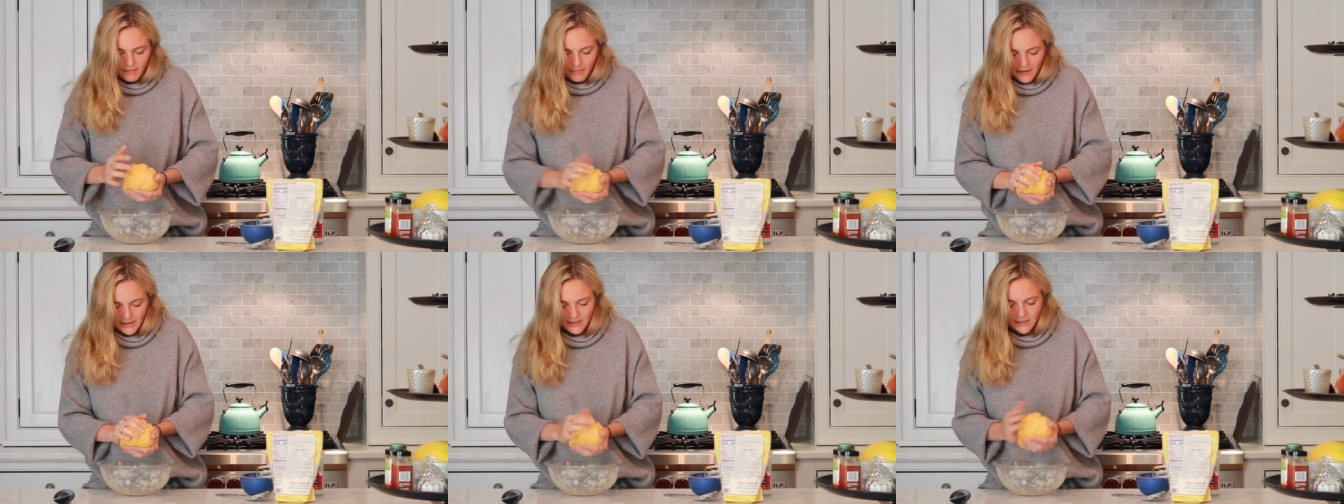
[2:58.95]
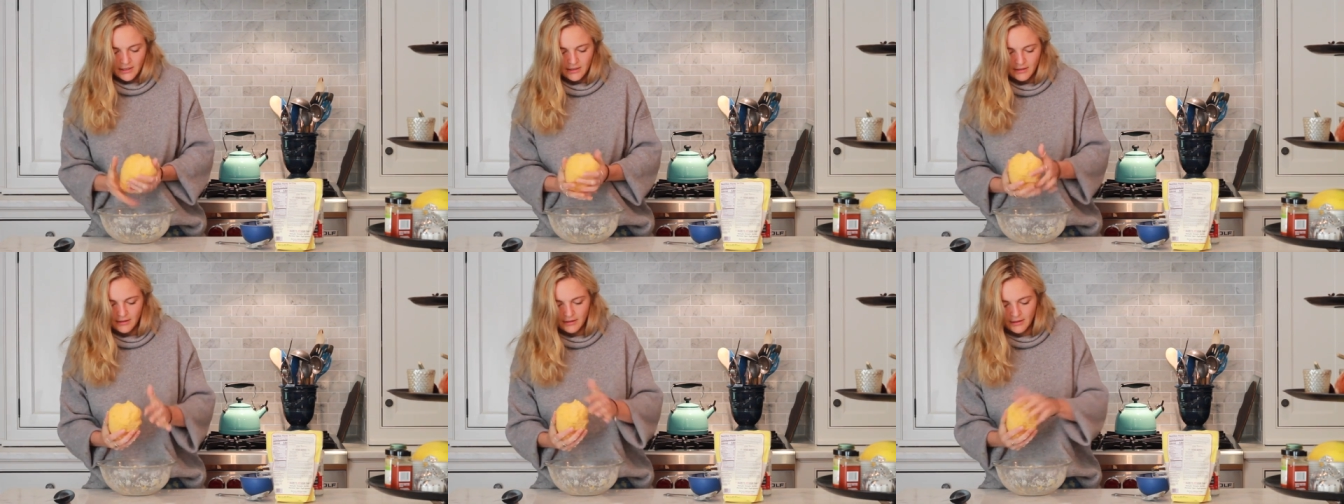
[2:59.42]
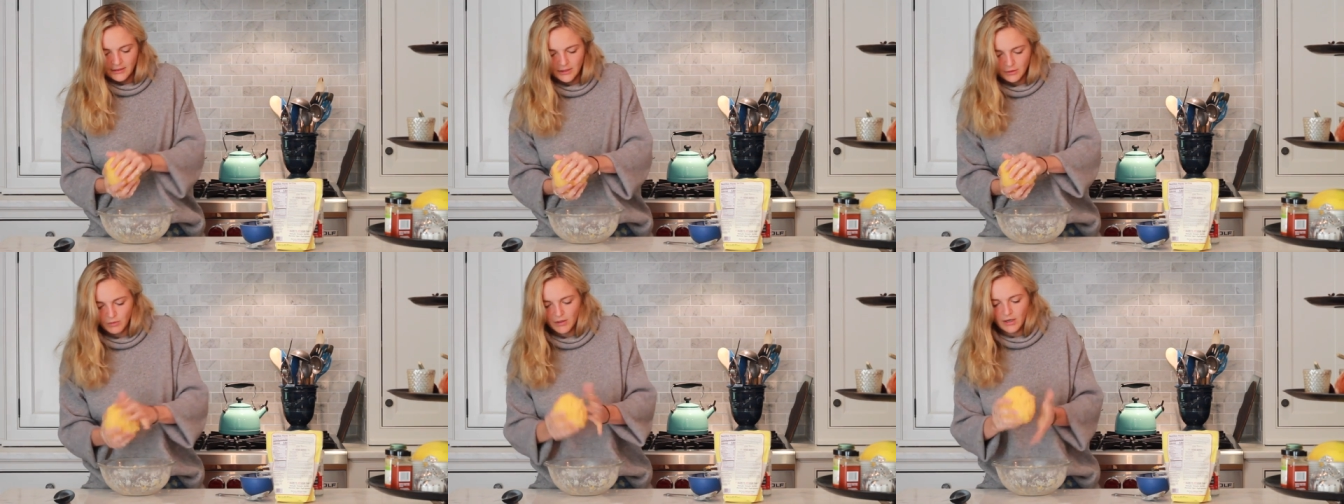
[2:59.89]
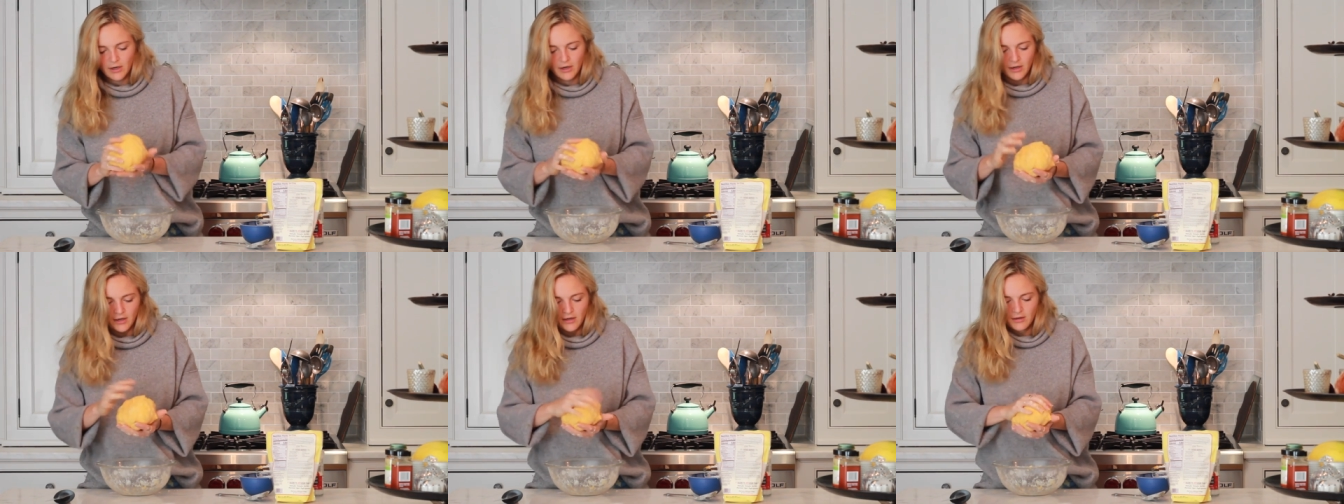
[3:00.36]
But this is what
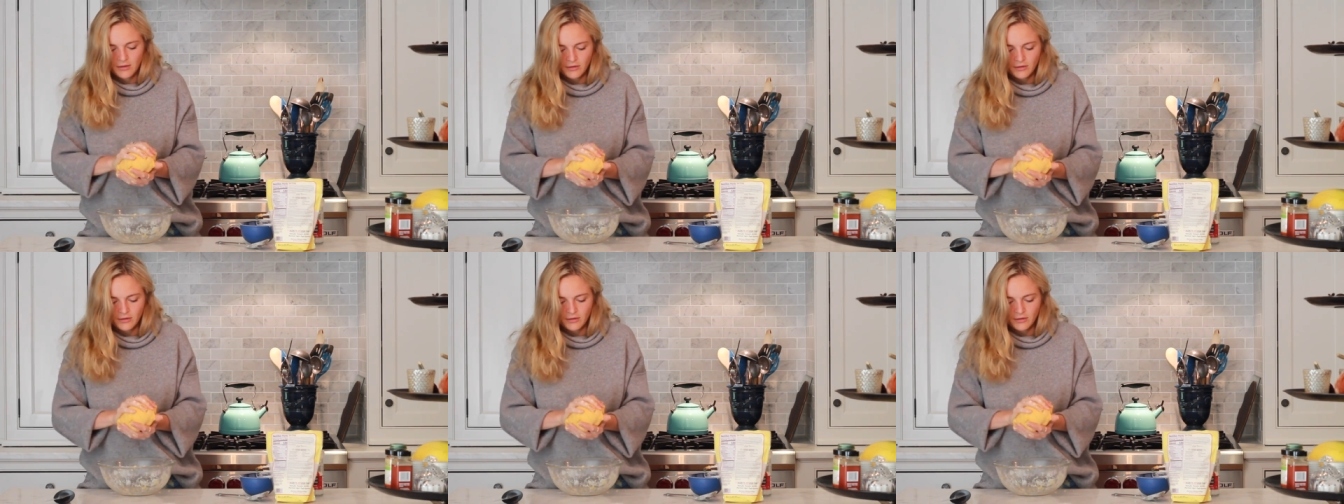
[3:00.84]
our